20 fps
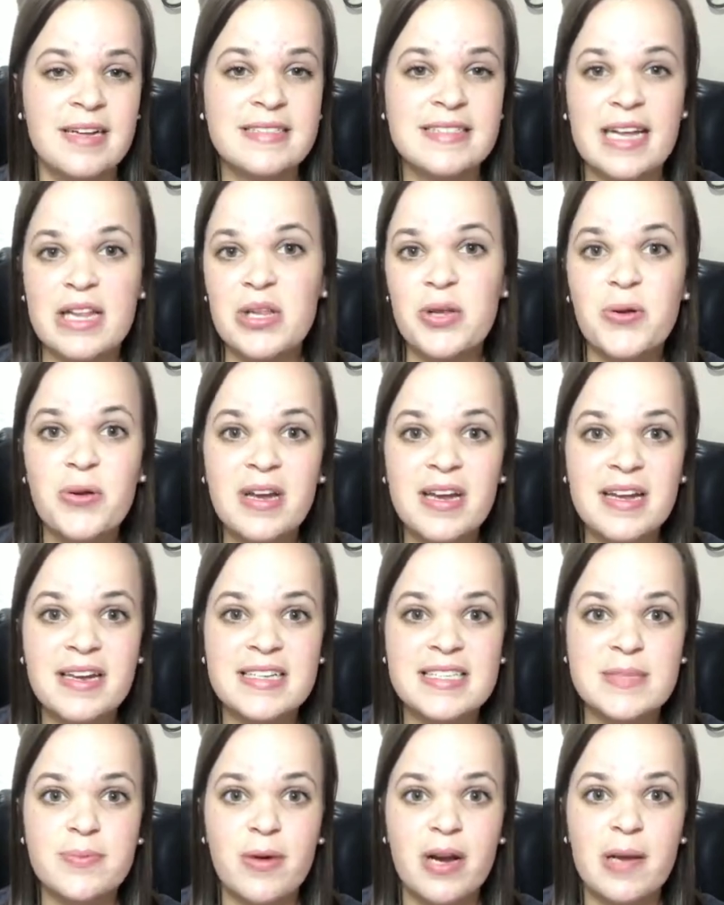dilute it in
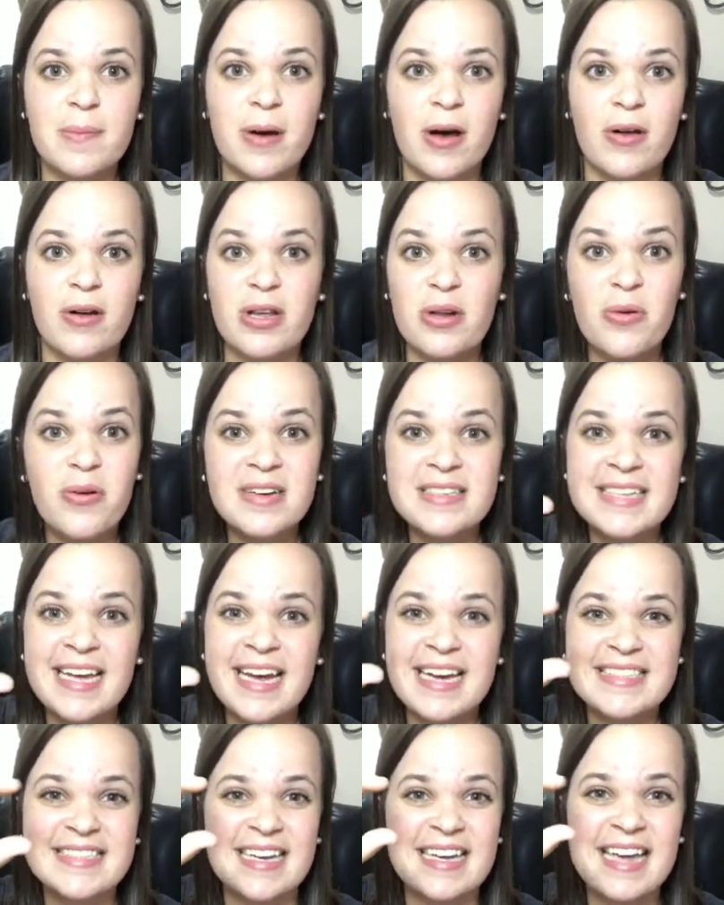a spray bottle. It only
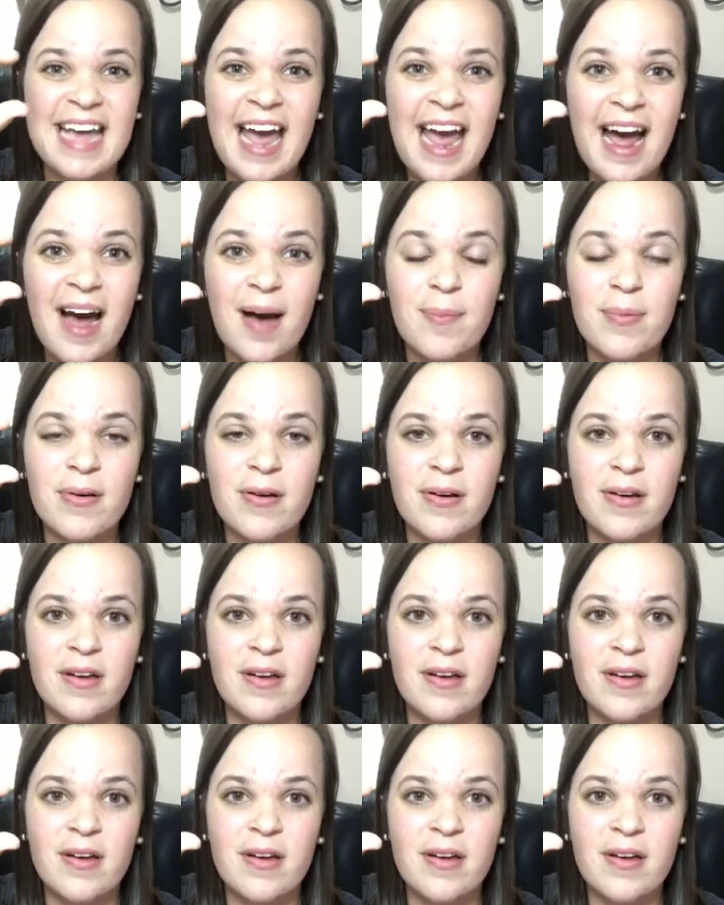takes a cap.